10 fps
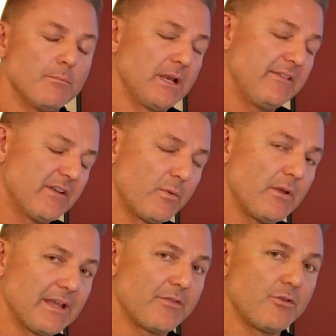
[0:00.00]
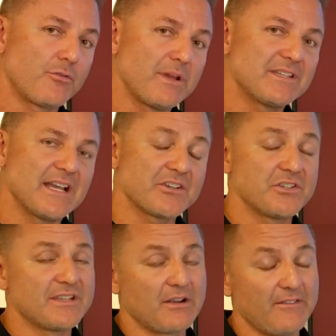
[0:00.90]
But even if we only get through 3 sessions,
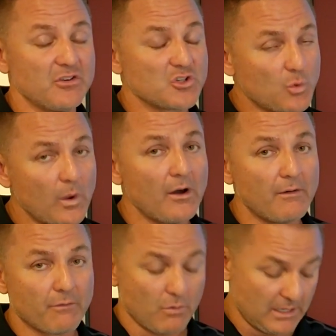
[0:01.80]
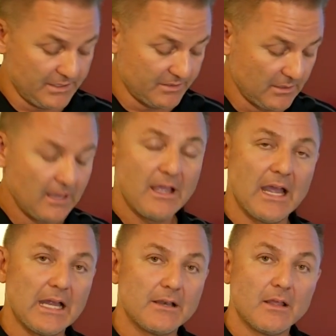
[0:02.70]
that'll give you 12 runs
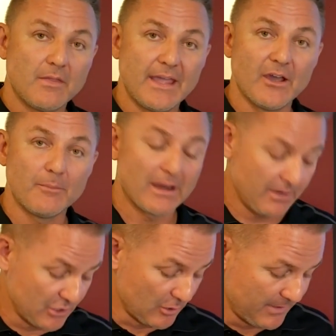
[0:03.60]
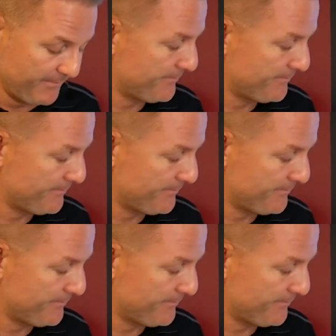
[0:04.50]
at the Hail Mary Derby.